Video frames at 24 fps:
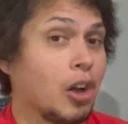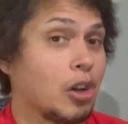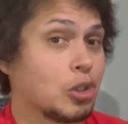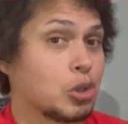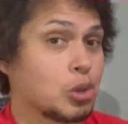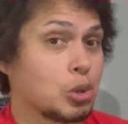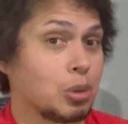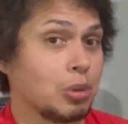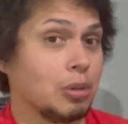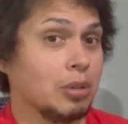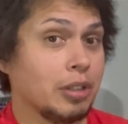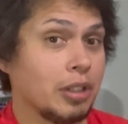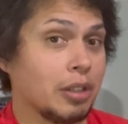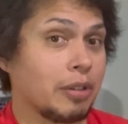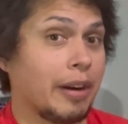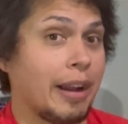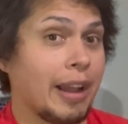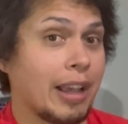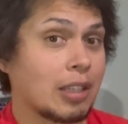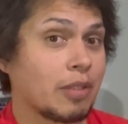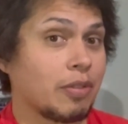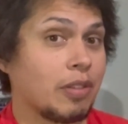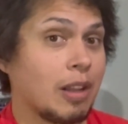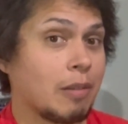truly
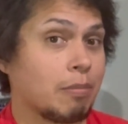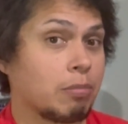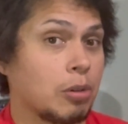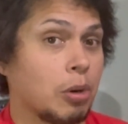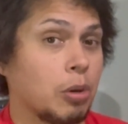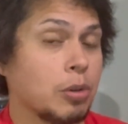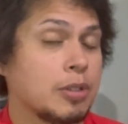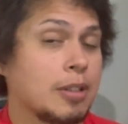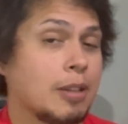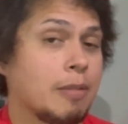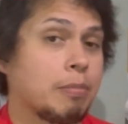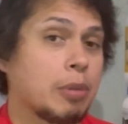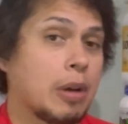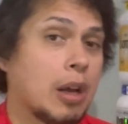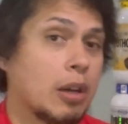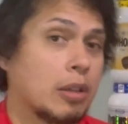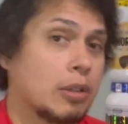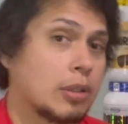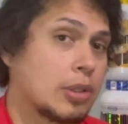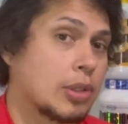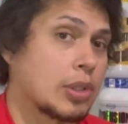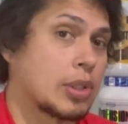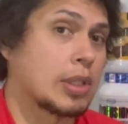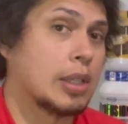grass-fed protein
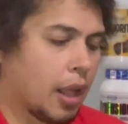powders?